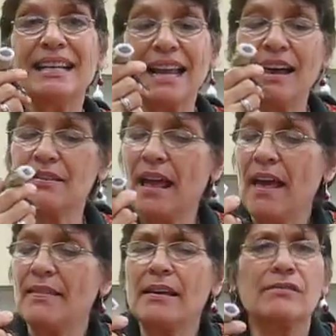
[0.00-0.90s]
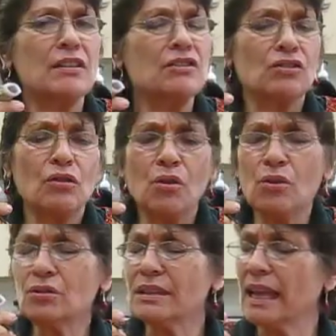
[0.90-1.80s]
And then there's
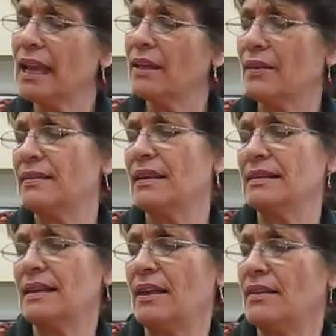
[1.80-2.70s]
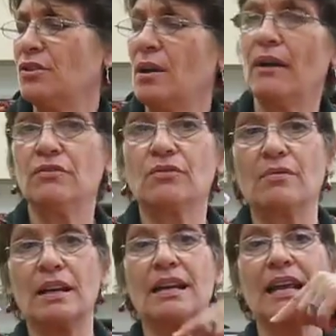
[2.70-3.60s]
old tale that they tell that you have to run